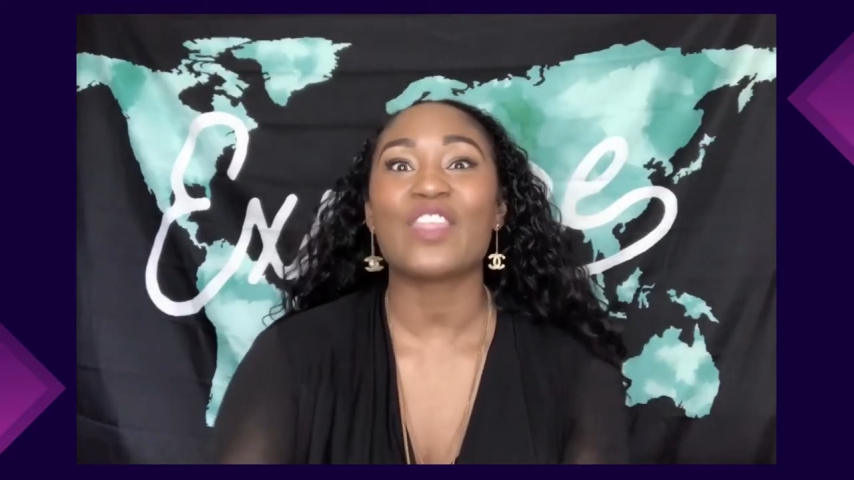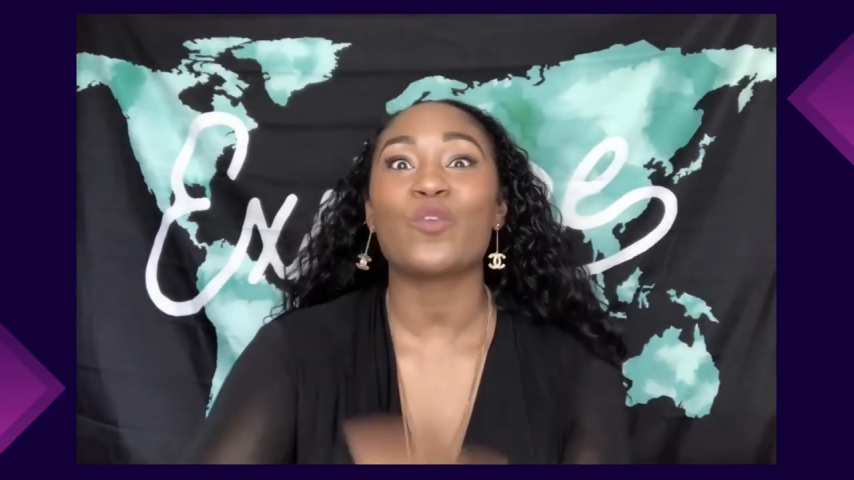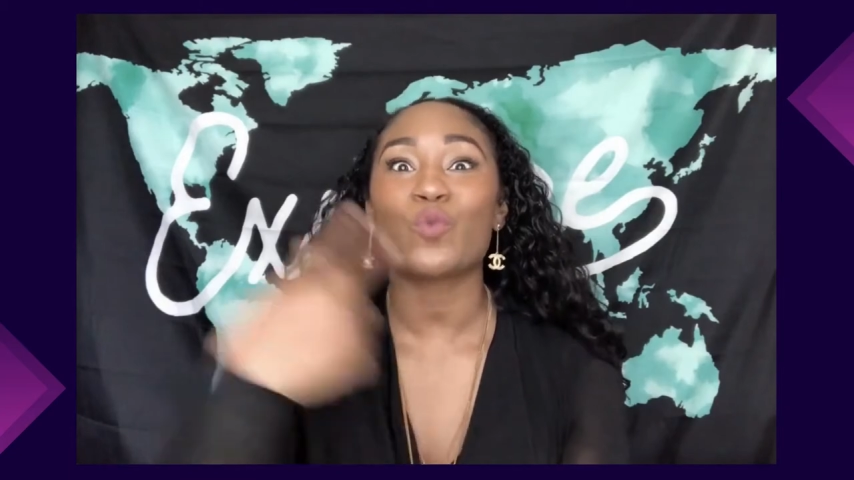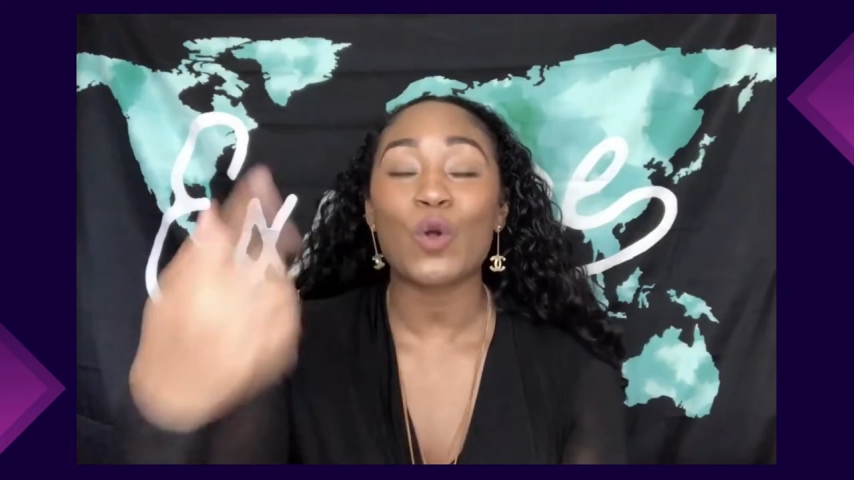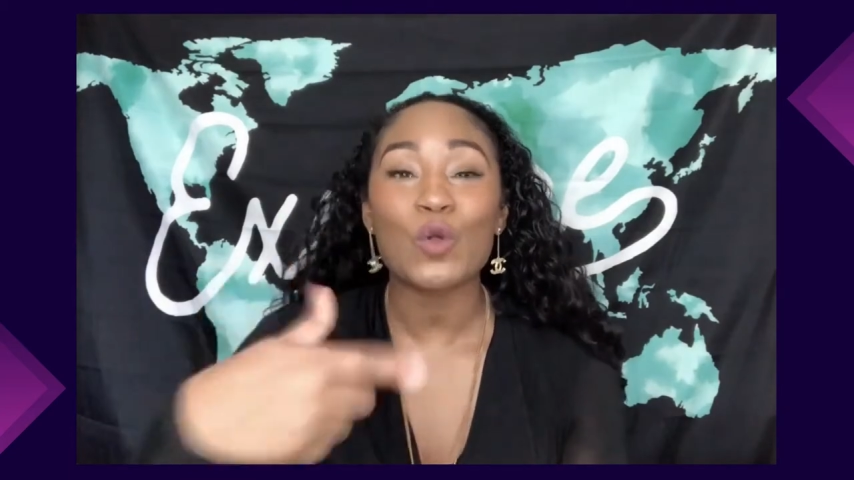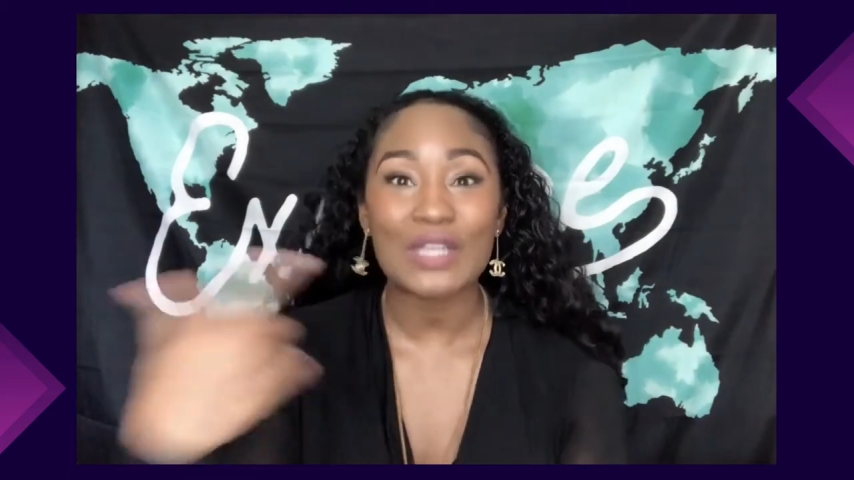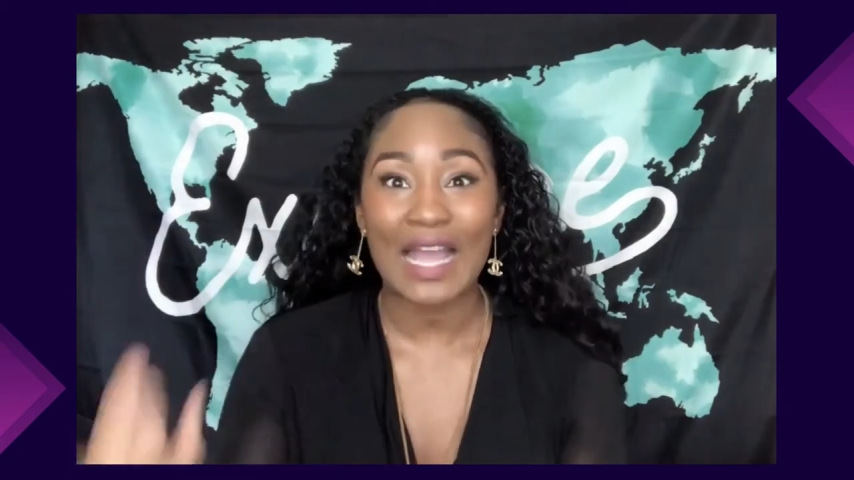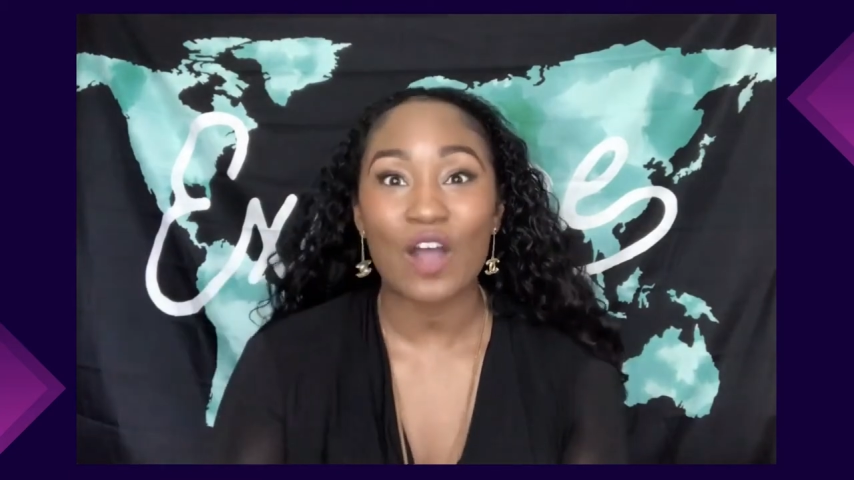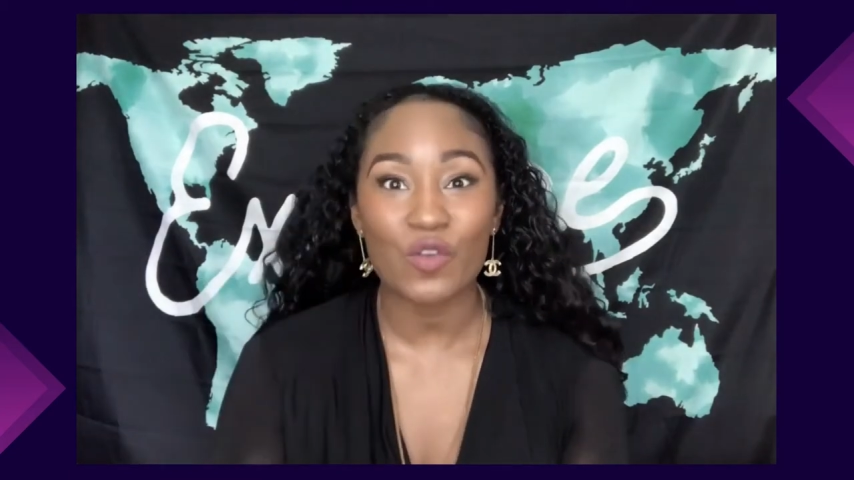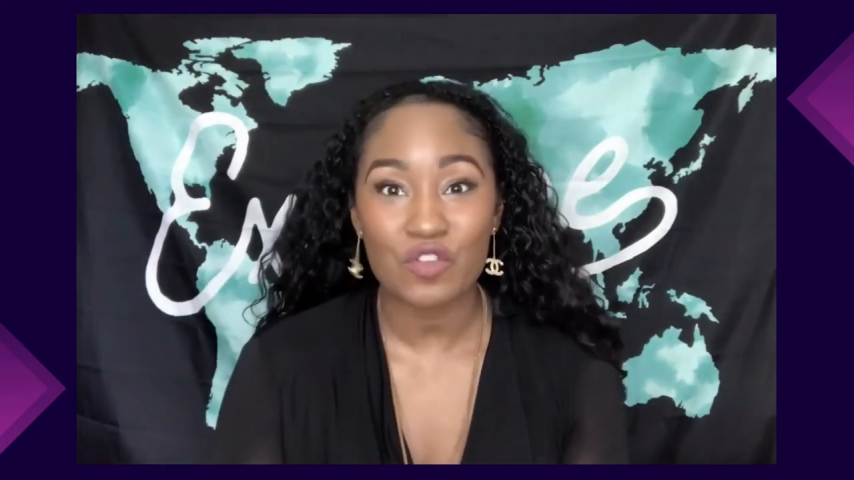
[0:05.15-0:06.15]
They rolled
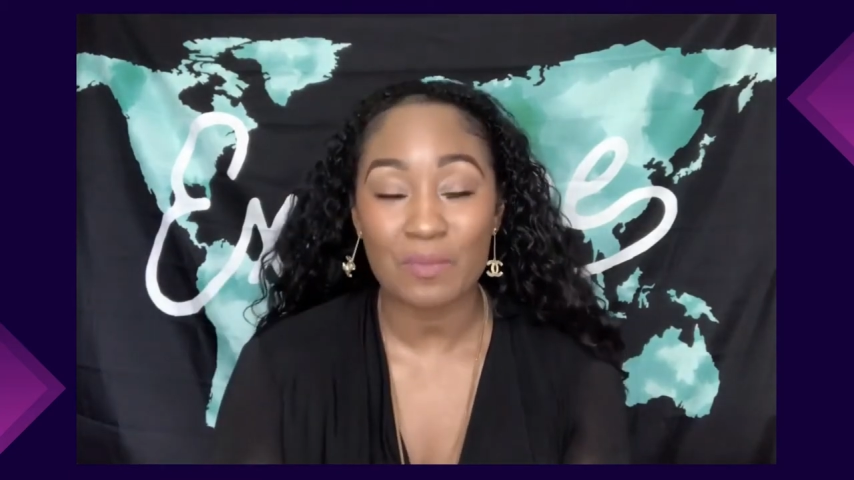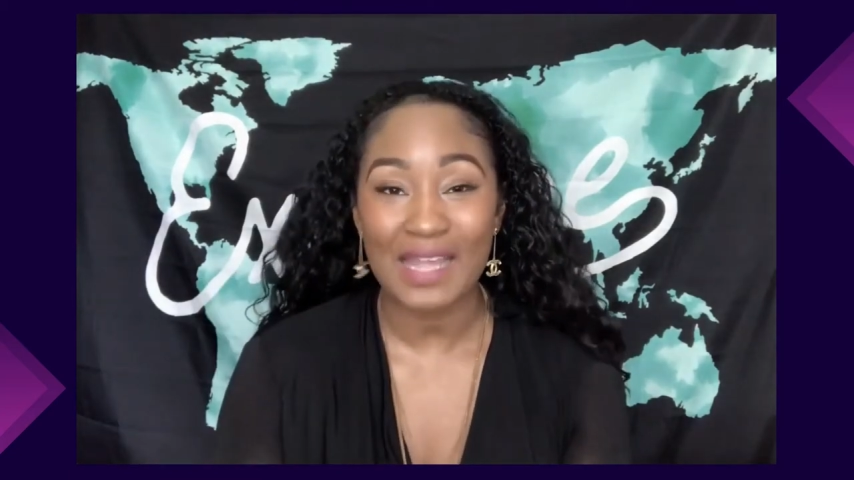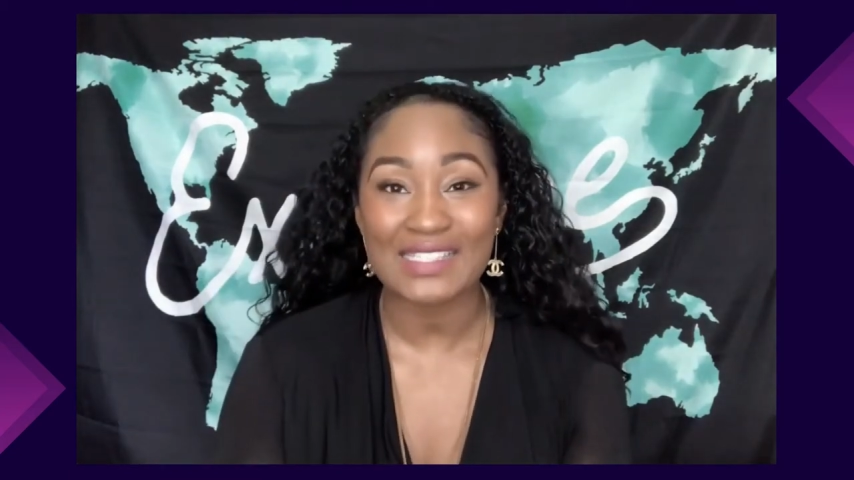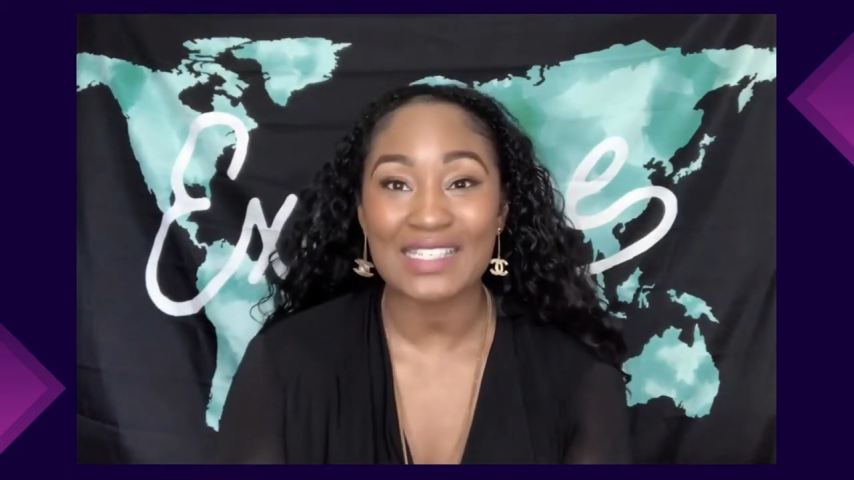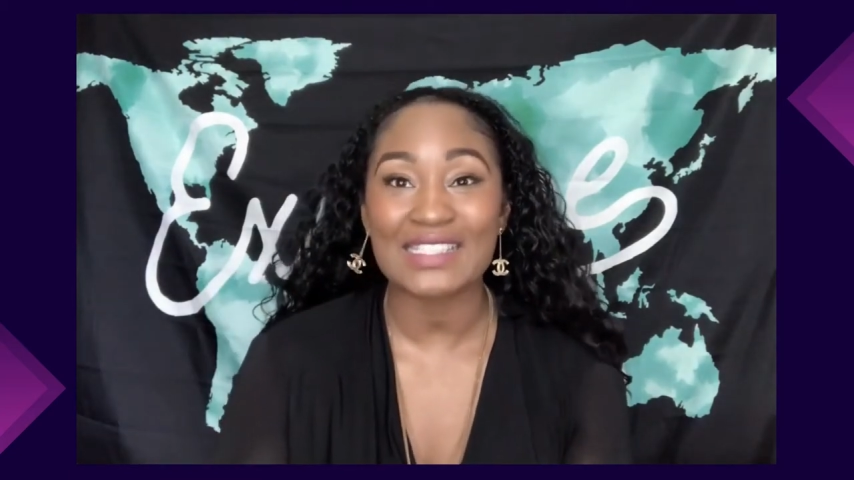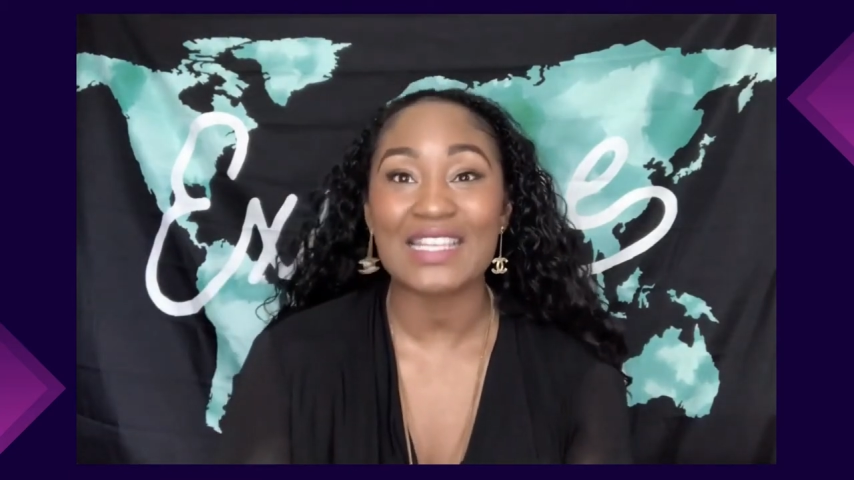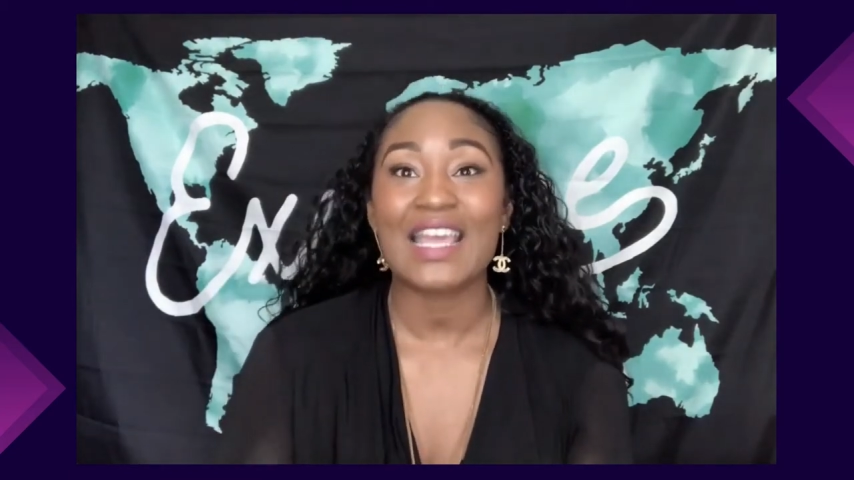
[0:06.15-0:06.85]
out Humantic